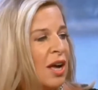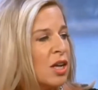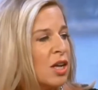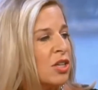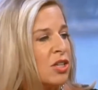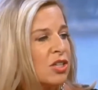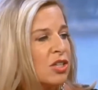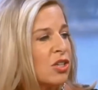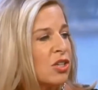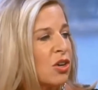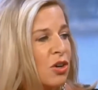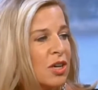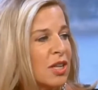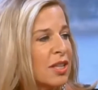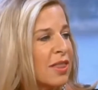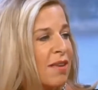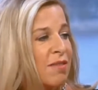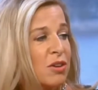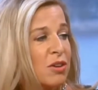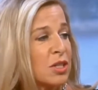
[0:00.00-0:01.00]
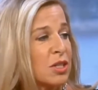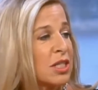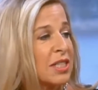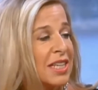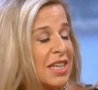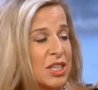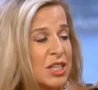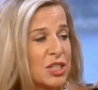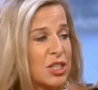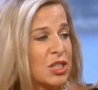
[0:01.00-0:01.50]
You want to do
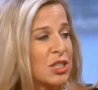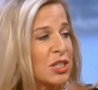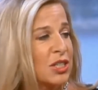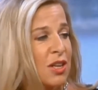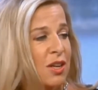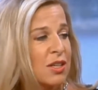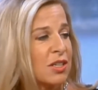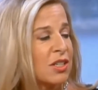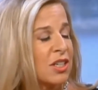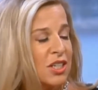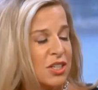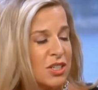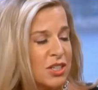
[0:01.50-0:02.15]
productive work.